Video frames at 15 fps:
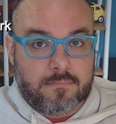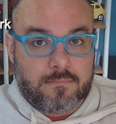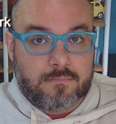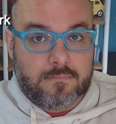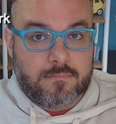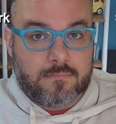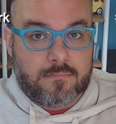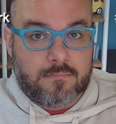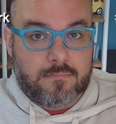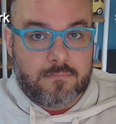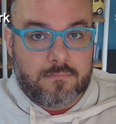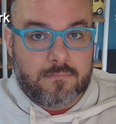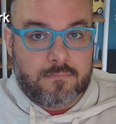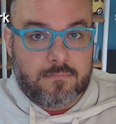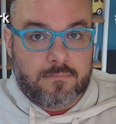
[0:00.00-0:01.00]
we are going to
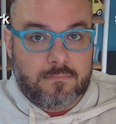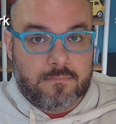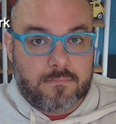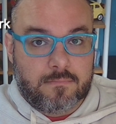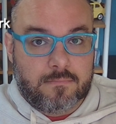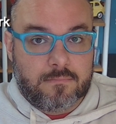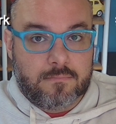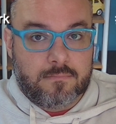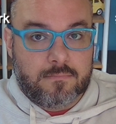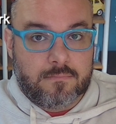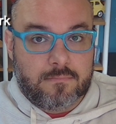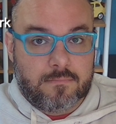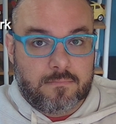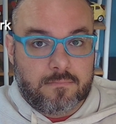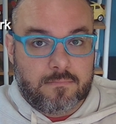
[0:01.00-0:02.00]
talk about the last game
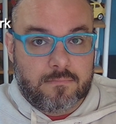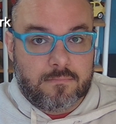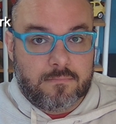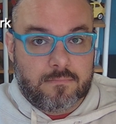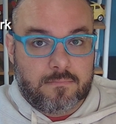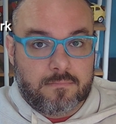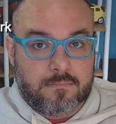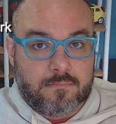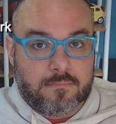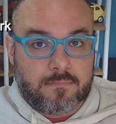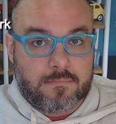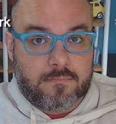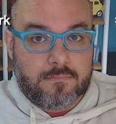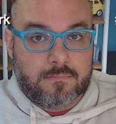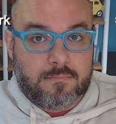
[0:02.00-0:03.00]
ever on the Pac-12
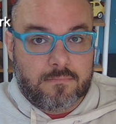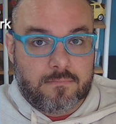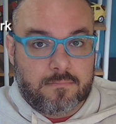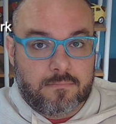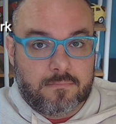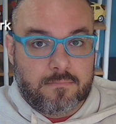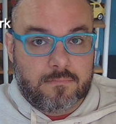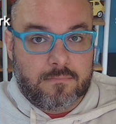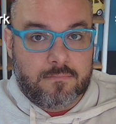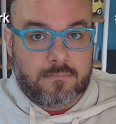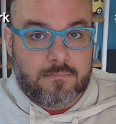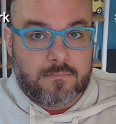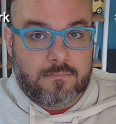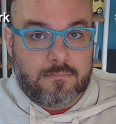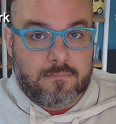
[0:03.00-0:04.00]
network, and it is the
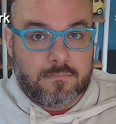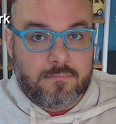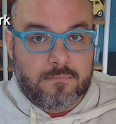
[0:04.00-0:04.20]
funniest thing ever.